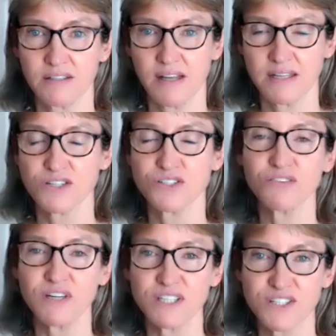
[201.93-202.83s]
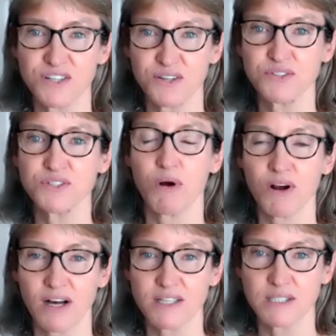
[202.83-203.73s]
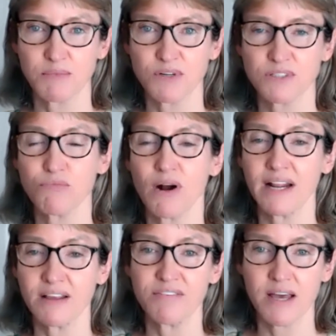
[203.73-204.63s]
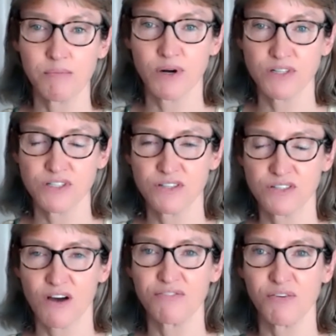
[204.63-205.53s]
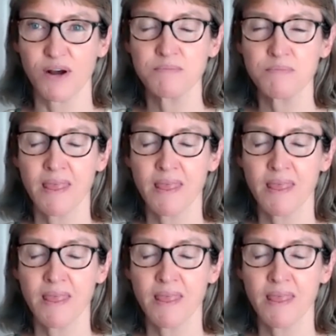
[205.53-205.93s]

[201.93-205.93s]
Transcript: as a service to our customers running VMware's software.